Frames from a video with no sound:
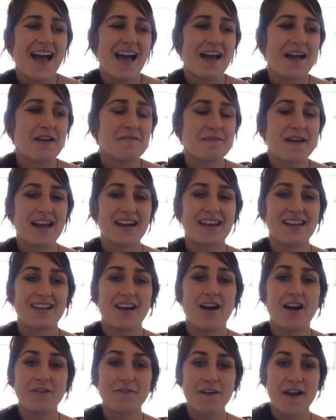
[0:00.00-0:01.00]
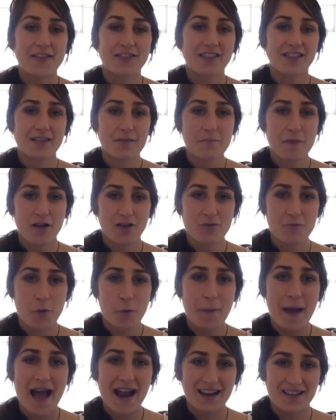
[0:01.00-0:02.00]
And I found this a much
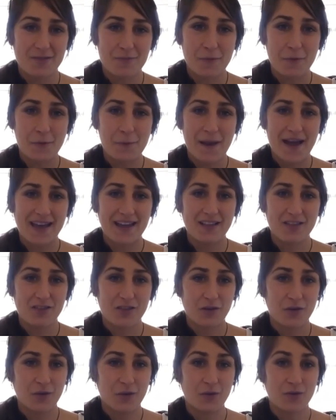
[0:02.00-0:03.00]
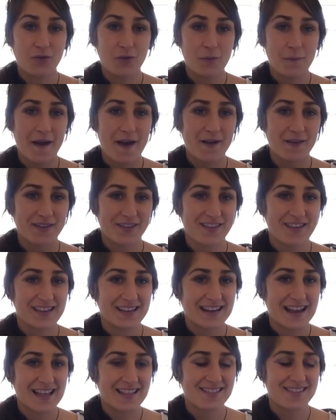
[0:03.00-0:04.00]
more palatable way to do a
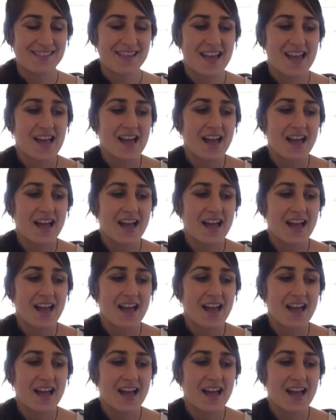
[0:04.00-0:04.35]
parasite cleanse.